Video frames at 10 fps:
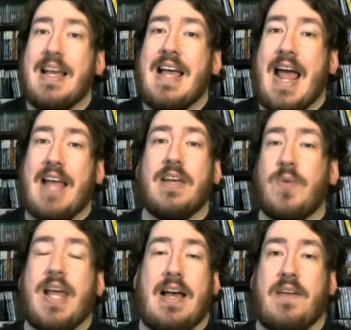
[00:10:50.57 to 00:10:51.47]
And then
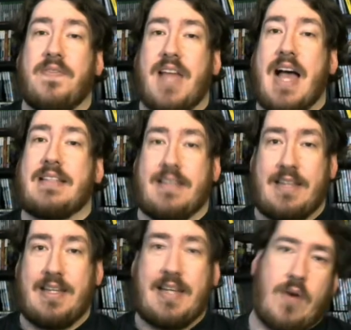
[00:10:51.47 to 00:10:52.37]
we have that
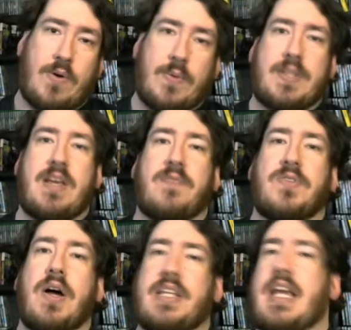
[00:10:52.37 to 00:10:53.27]
encounter with
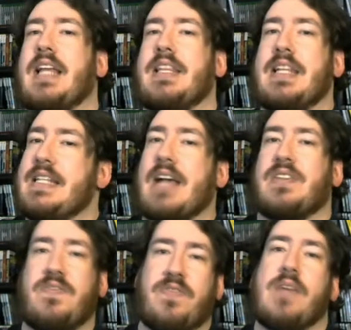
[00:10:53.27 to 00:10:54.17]
Sephiroth and the
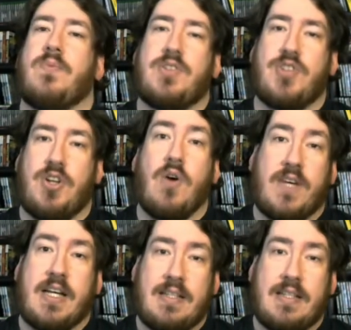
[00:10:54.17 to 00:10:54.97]
next fight with Genova.